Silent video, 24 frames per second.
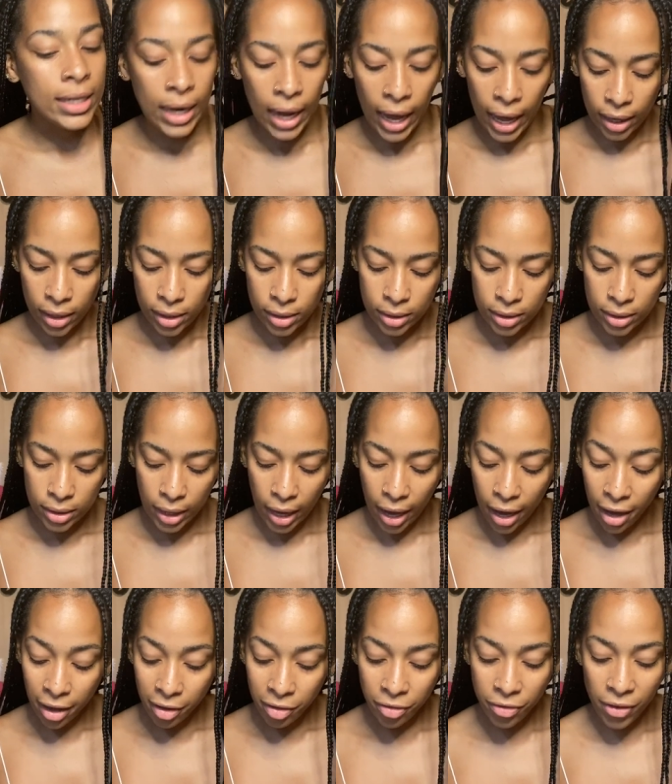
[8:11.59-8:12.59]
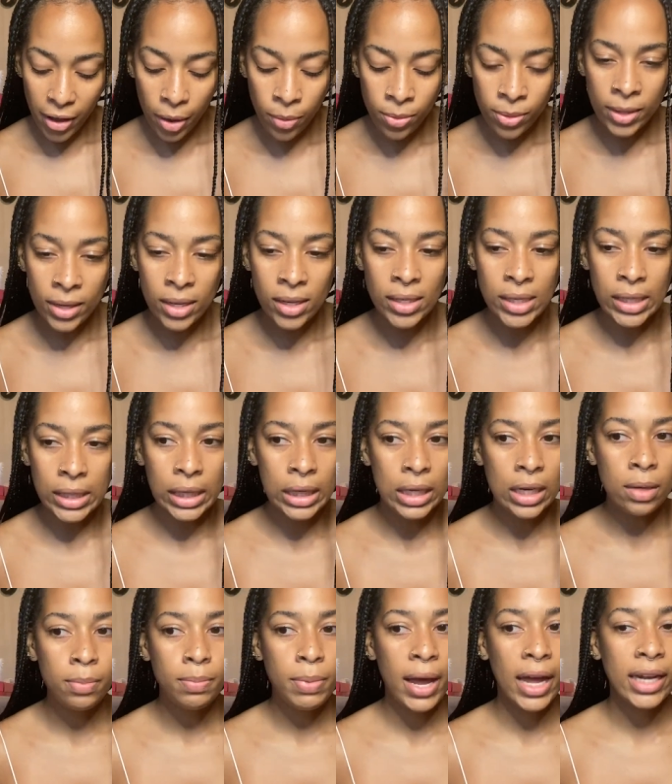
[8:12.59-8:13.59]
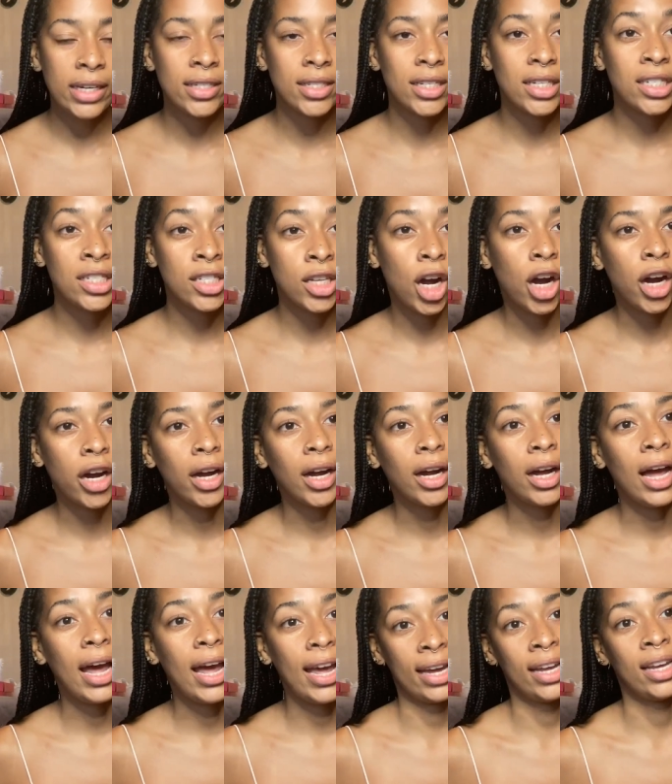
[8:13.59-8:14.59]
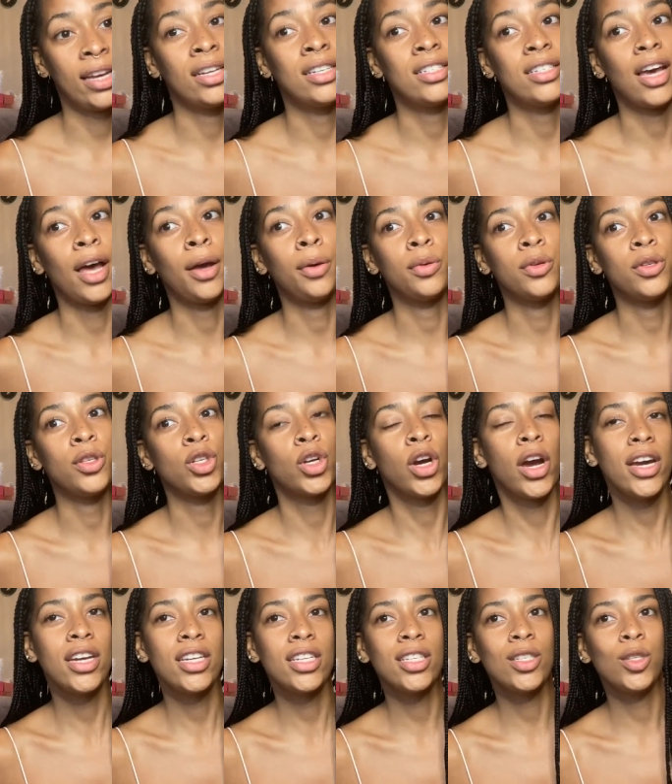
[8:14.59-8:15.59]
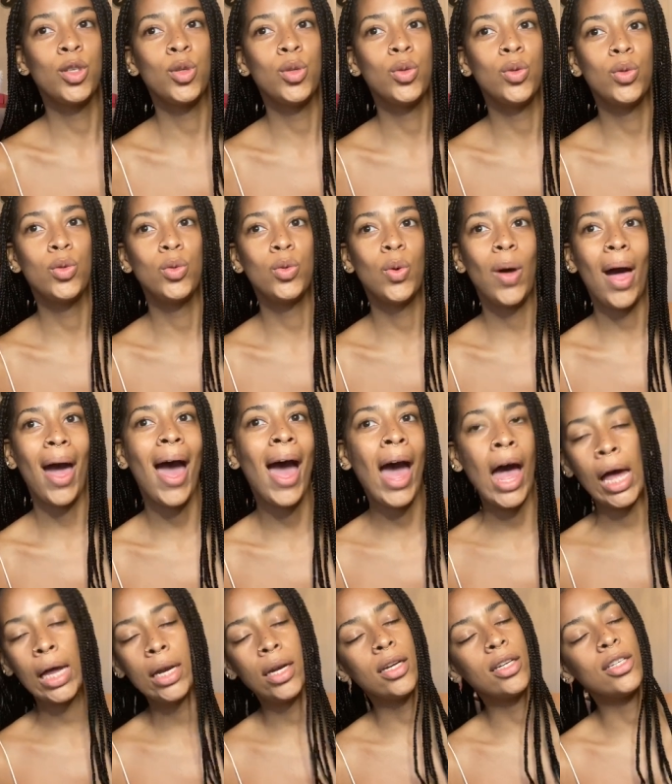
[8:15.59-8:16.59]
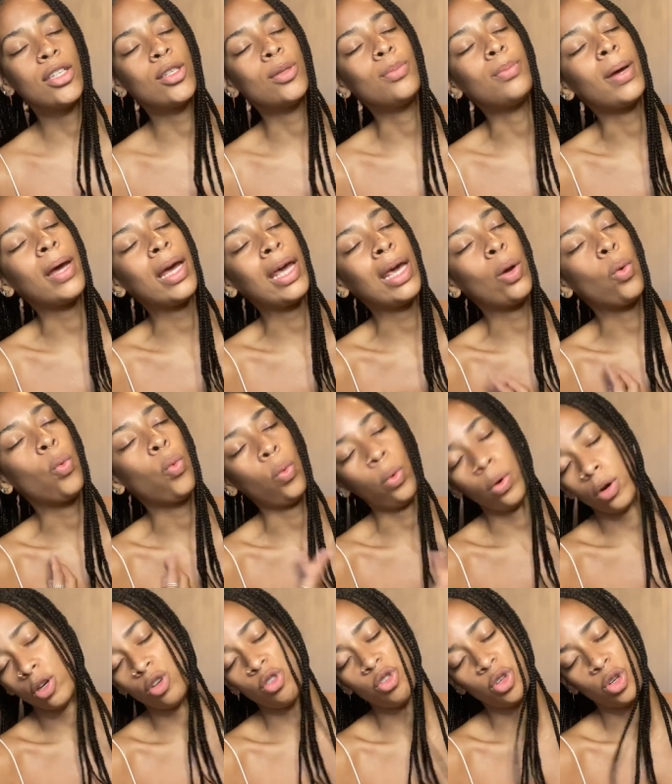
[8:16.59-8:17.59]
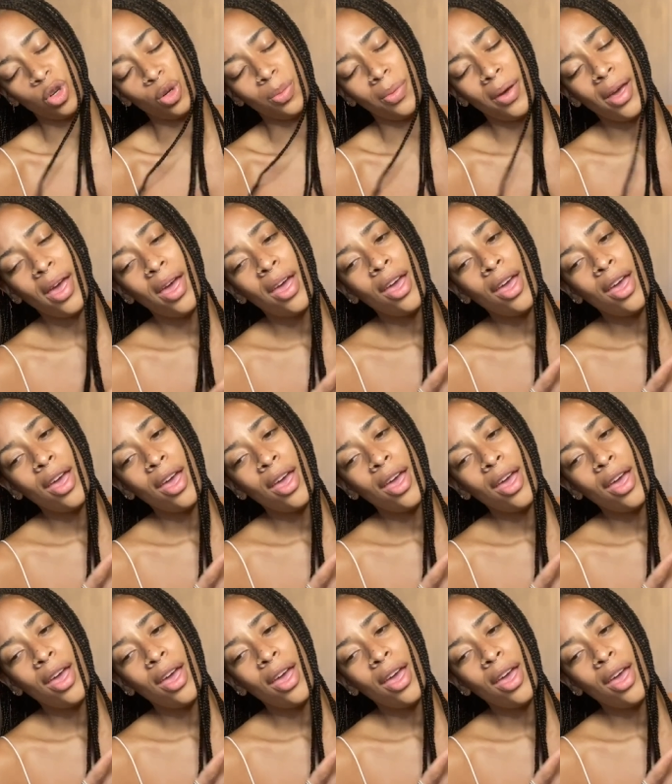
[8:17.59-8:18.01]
Next, I found these linen pants at Zara and I was trying to add to my wardrobe